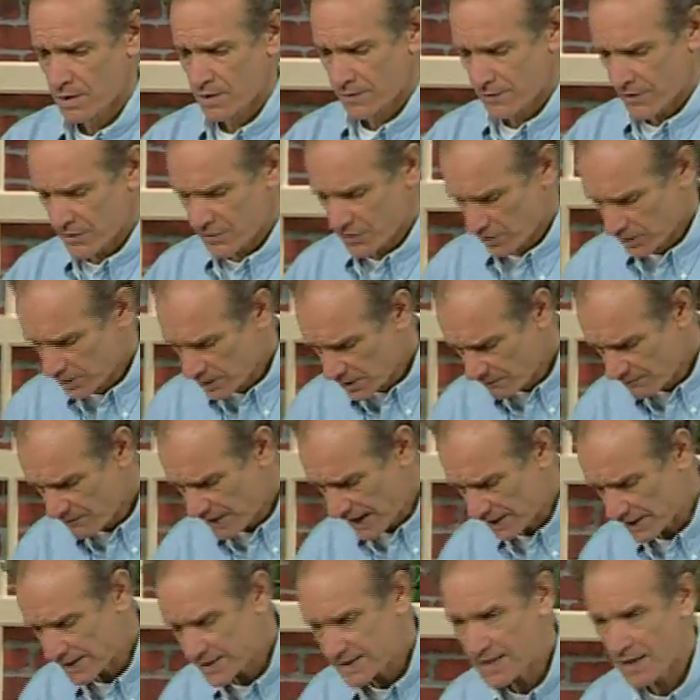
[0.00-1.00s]
There's a little
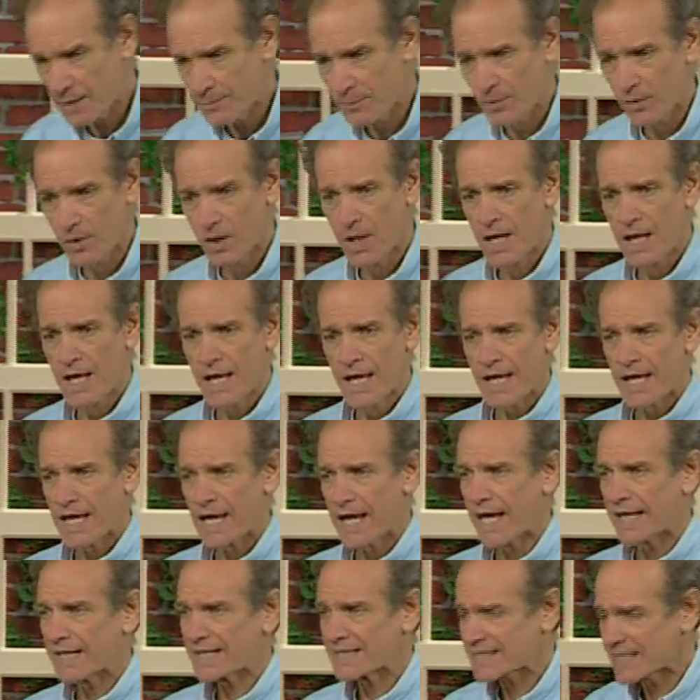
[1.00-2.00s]
valley temple,
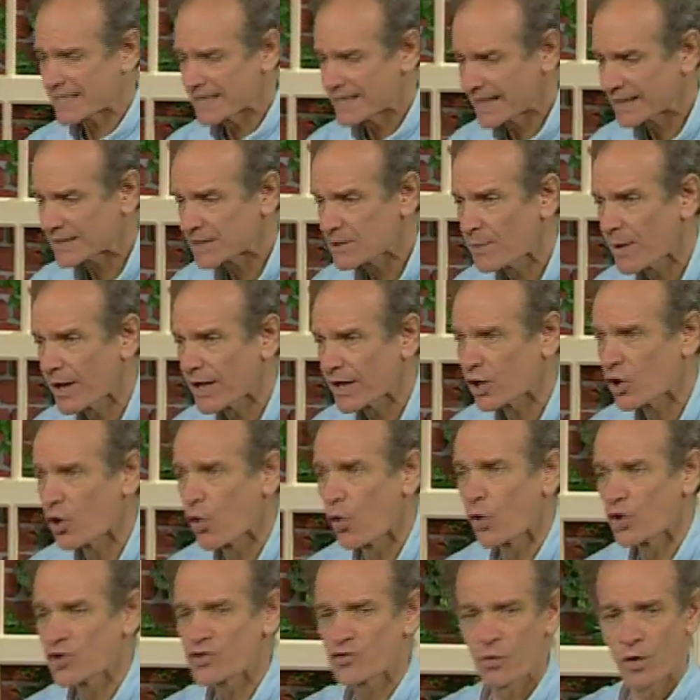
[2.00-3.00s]
and it's connected by a
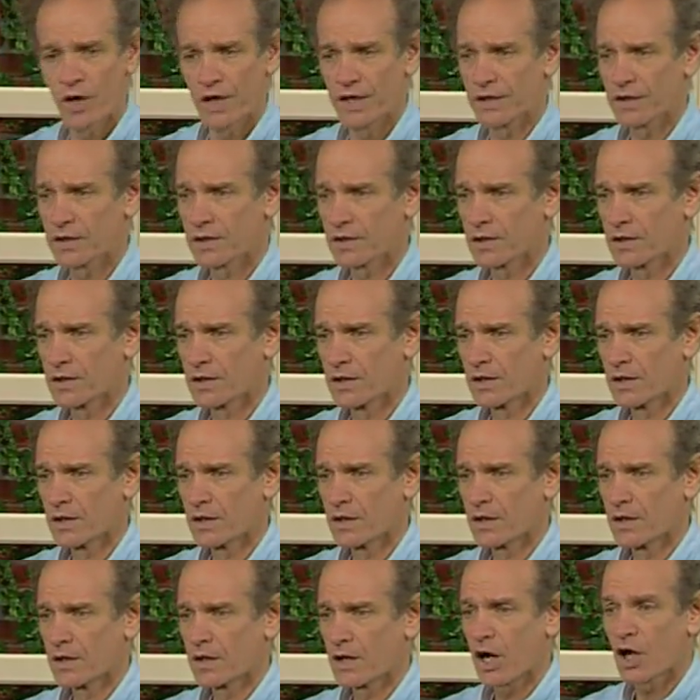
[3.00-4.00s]
causeway,
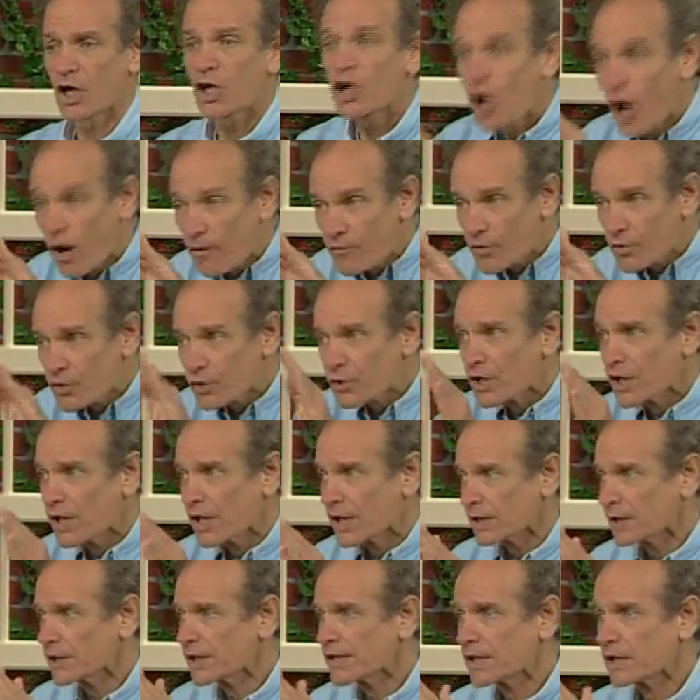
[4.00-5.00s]
a covered
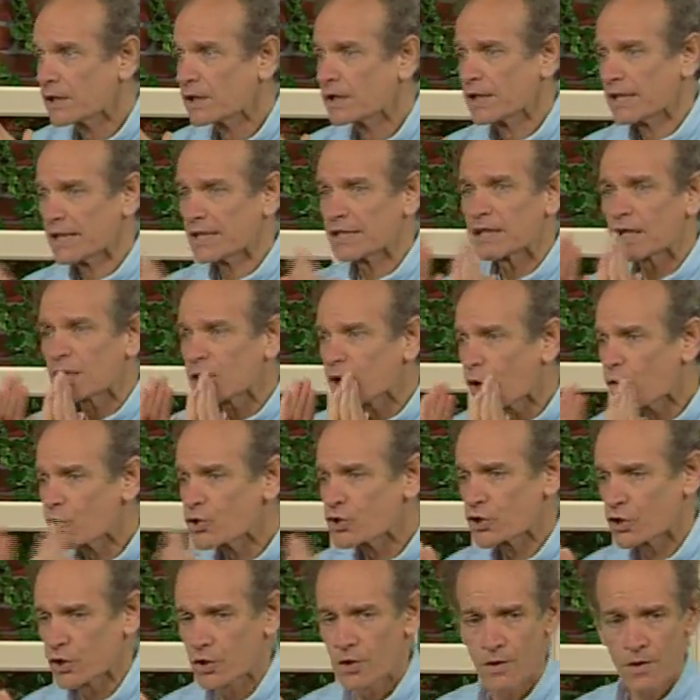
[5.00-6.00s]
little
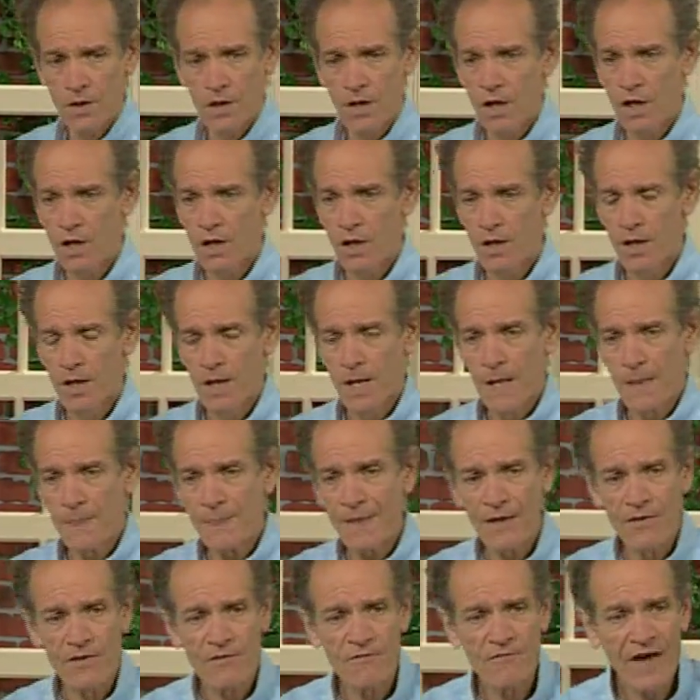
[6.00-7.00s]
enclosure
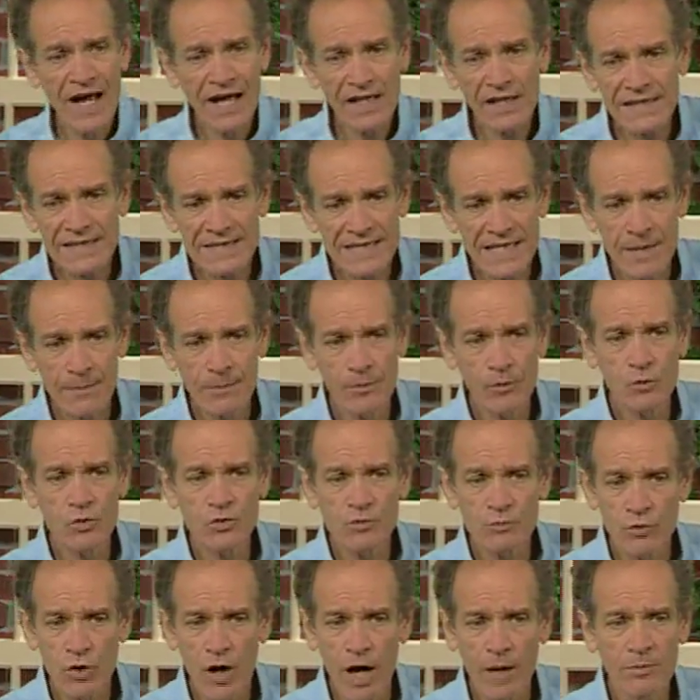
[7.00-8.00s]
Now, the Valley Temple was
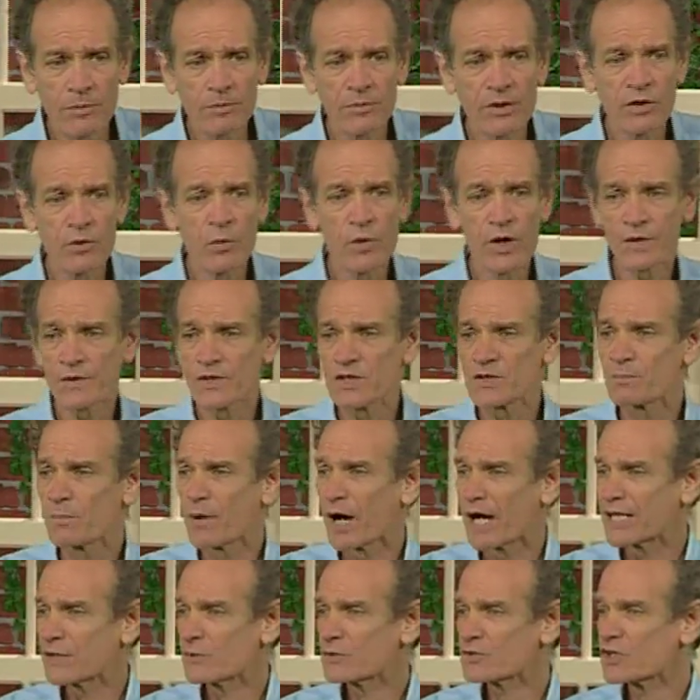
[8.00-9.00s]
probably where his
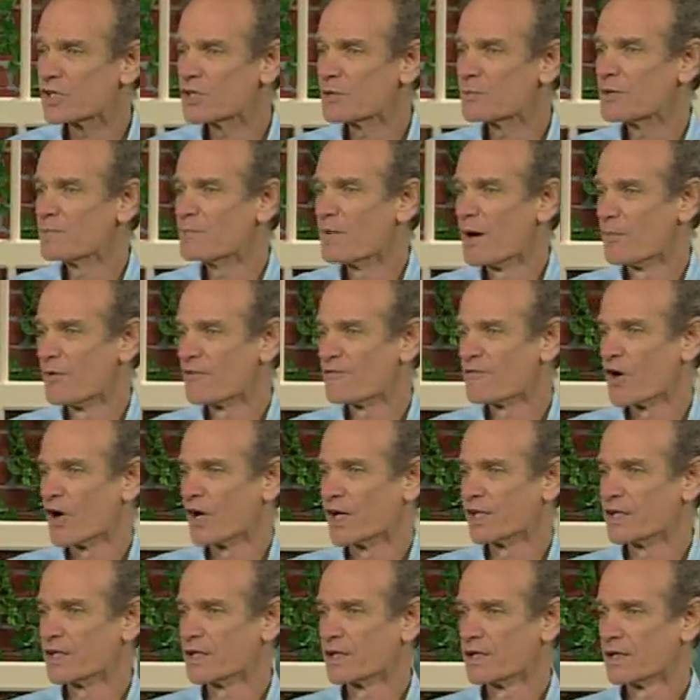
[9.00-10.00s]
body was going to be
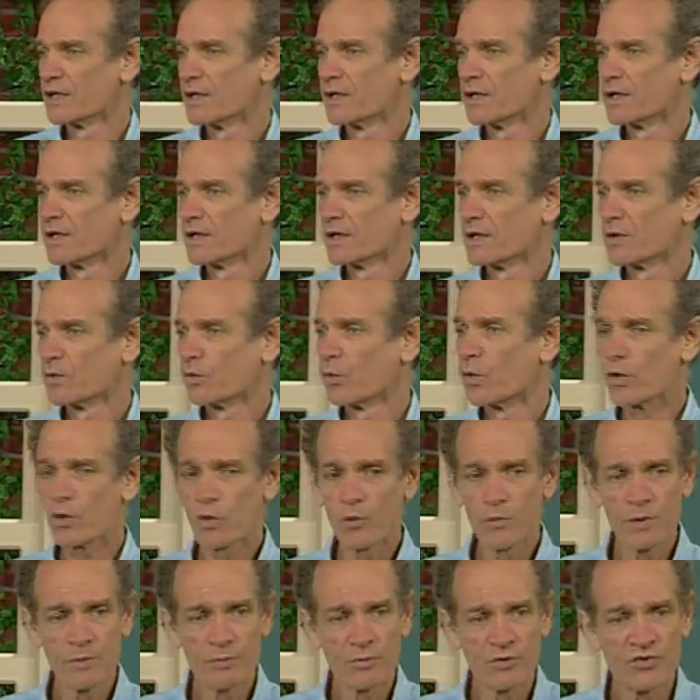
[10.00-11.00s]
mummified, where it
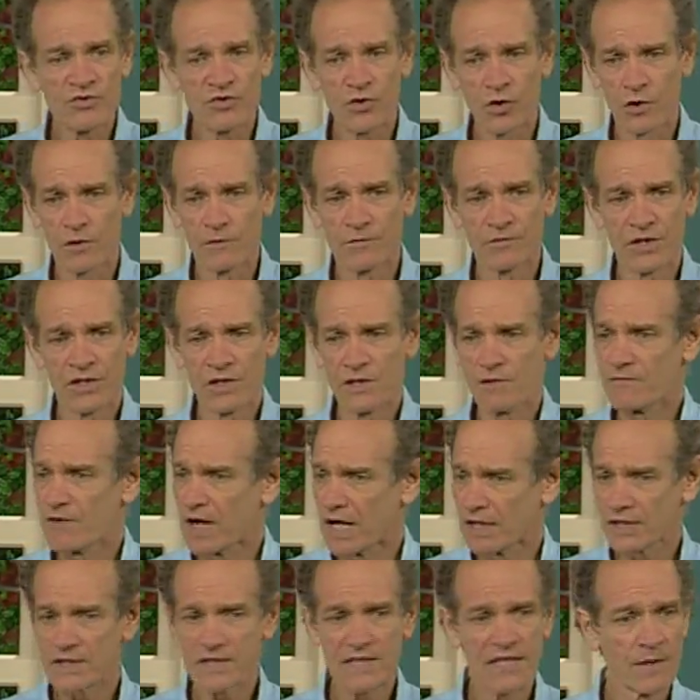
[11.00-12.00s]
would be preserved in the
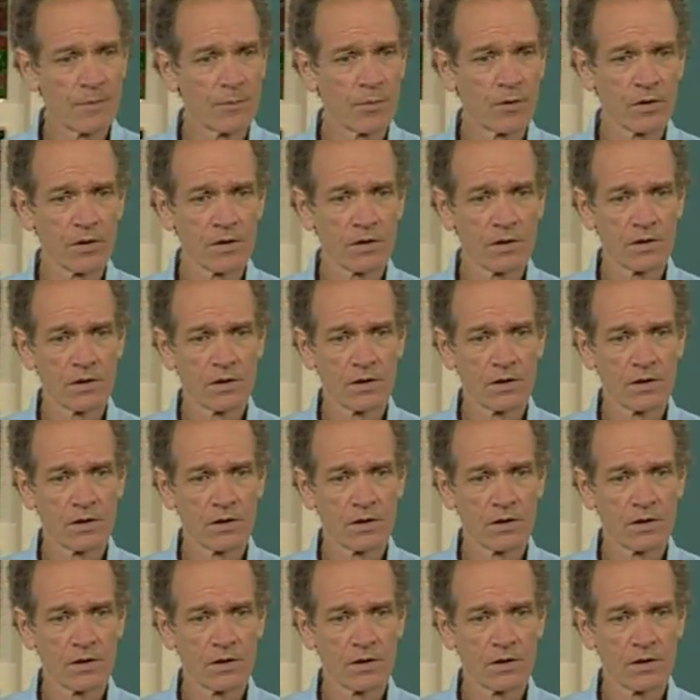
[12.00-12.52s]
Valley Temple.